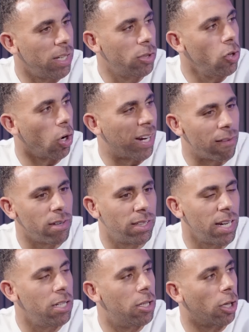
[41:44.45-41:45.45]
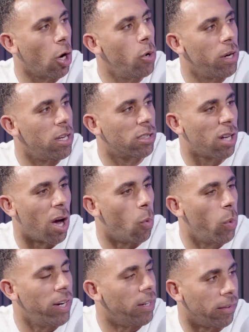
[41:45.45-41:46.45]
It's not guaranteed to go no. and start
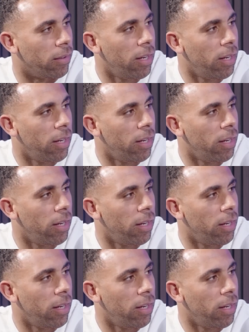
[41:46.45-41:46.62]
winning.